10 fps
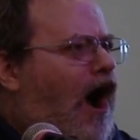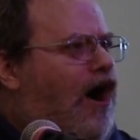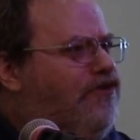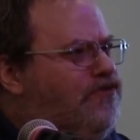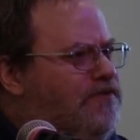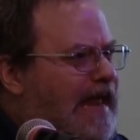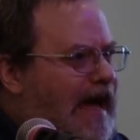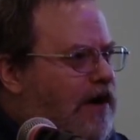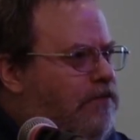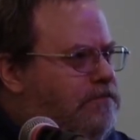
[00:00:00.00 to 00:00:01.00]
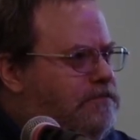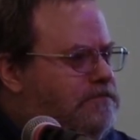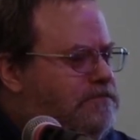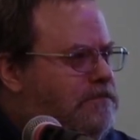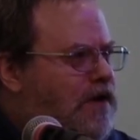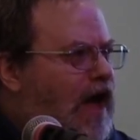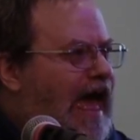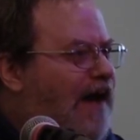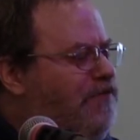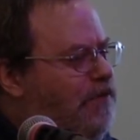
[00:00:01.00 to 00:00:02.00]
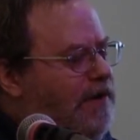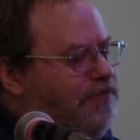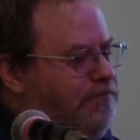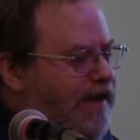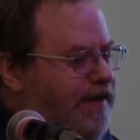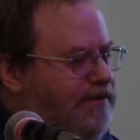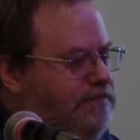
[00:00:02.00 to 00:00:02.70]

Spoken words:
are you now, have you ever been,